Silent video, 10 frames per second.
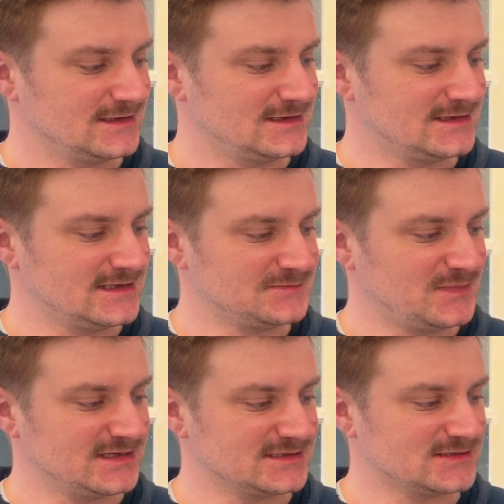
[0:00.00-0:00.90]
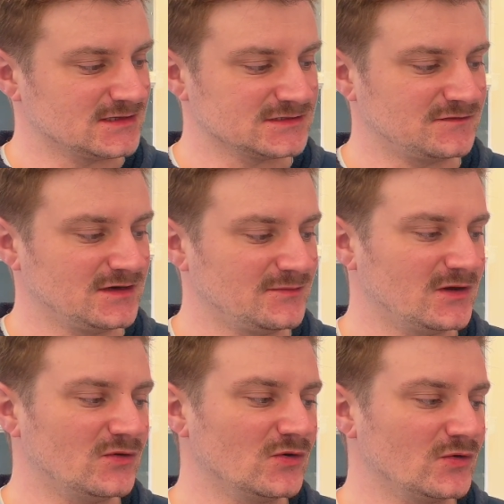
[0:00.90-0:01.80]
this bit starts to feel a bit
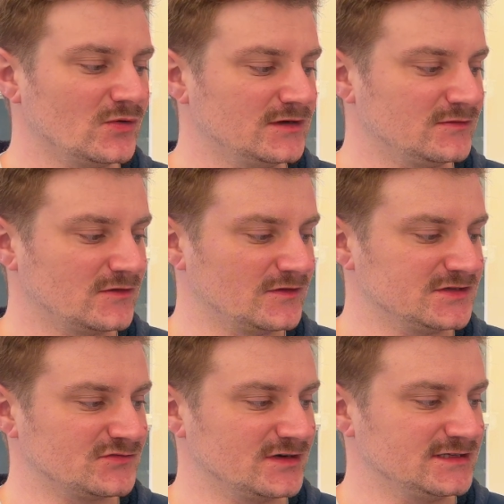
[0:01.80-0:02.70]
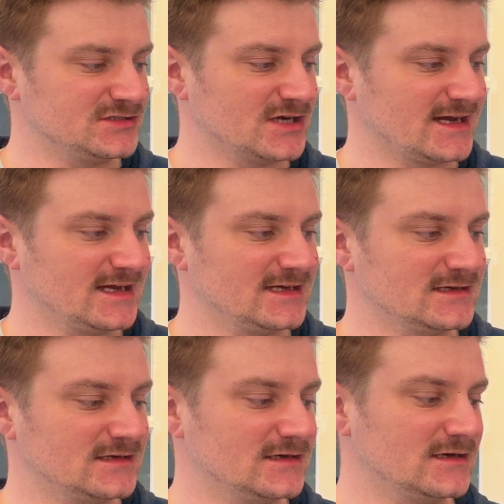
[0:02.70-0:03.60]
awkward. We've got these really jagged
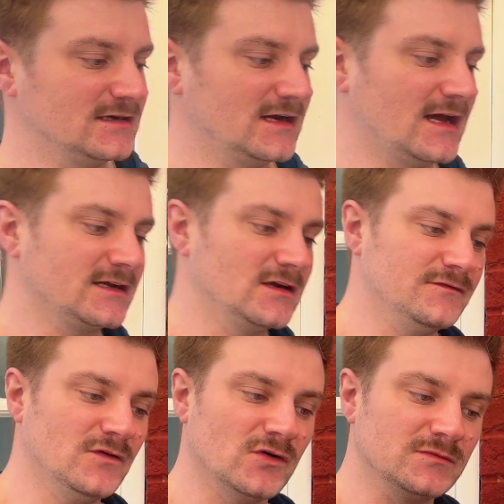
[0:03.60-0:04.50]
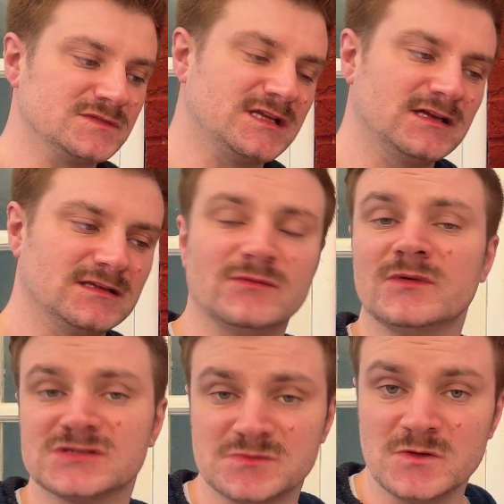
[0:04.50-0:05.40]
and angular forms. They
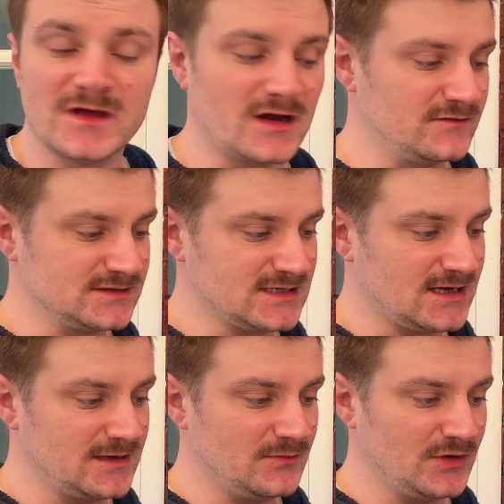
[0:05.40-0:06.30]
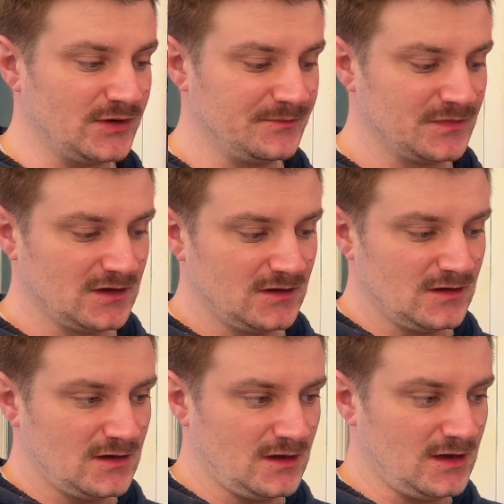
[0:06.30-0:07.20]
will smooth out over time, but
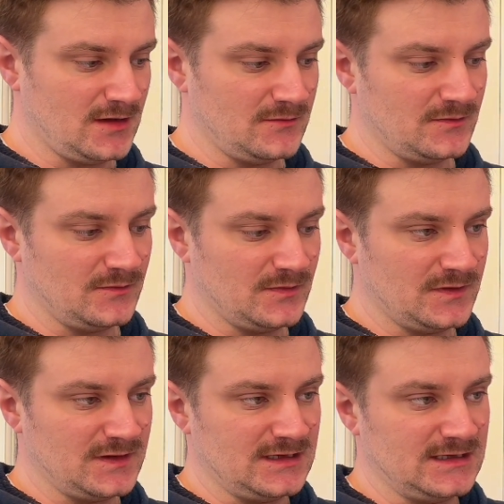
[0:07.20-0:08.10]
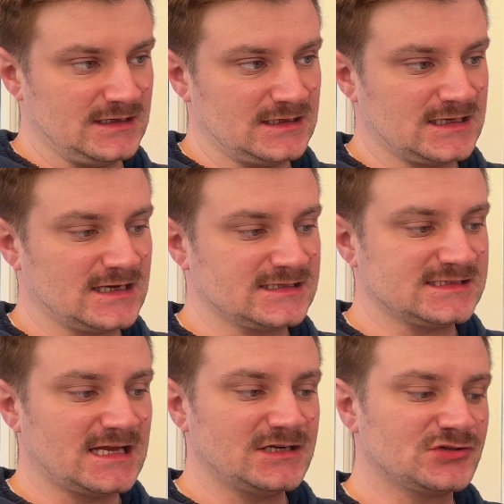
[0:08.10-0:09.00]
the kind of
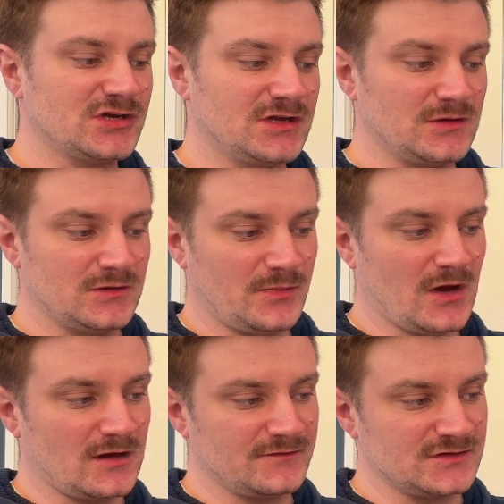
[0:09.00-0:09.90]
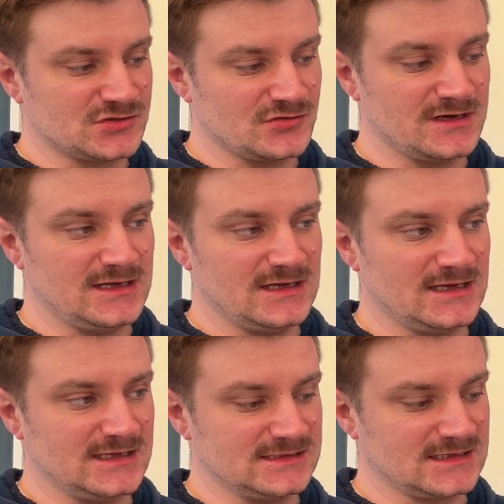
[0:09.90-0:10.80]
centre part of the tree
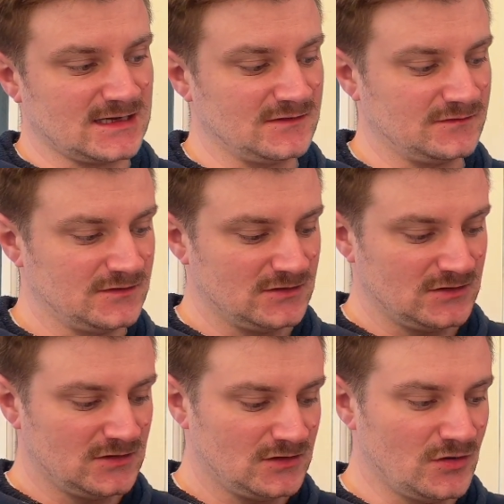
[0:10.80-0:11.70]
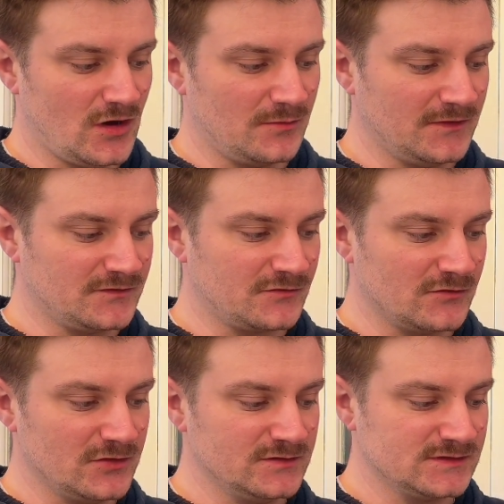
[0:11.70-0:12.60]
is kind of not above the
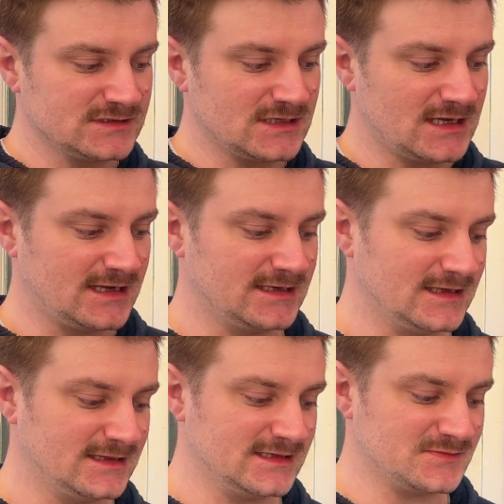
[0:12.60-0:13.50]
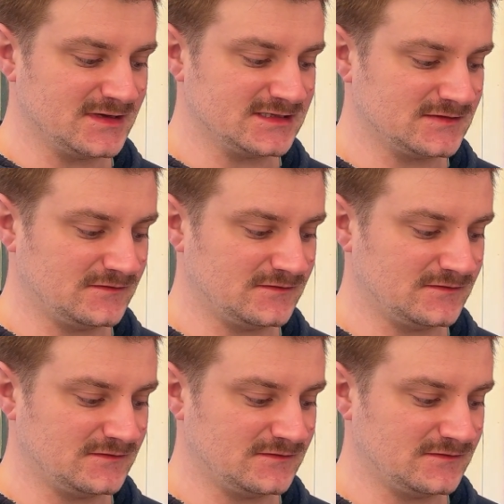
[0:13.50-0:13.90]
roots, and this makes the